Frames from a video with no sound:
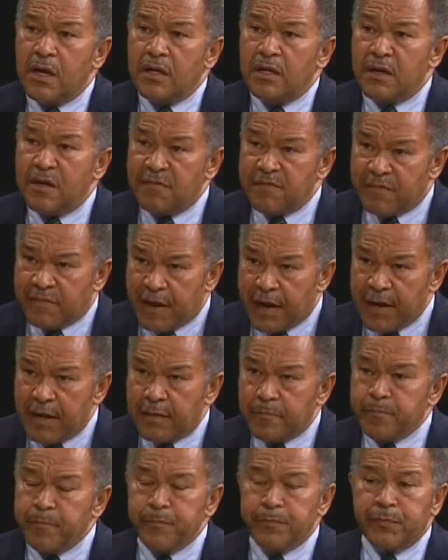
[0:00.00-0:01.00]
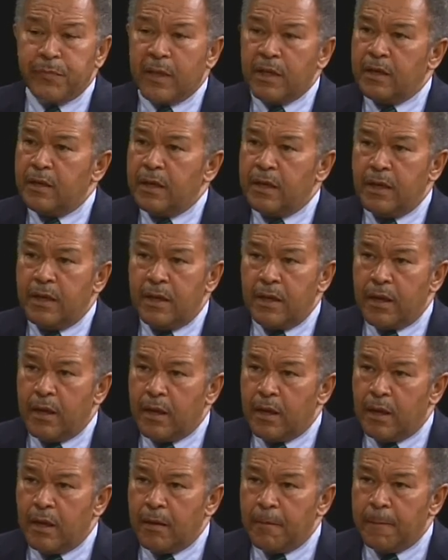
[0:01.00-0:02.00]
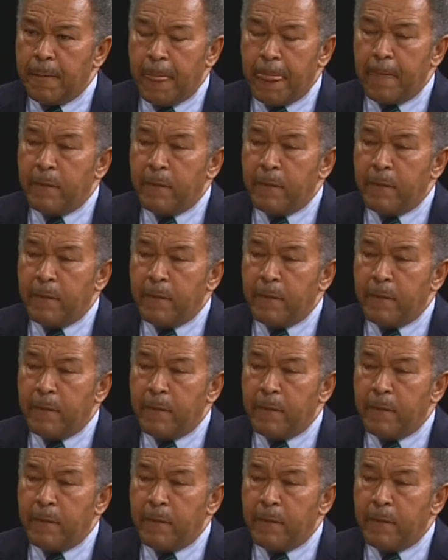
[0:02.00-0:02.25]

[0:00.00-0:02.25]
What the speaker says: to invite the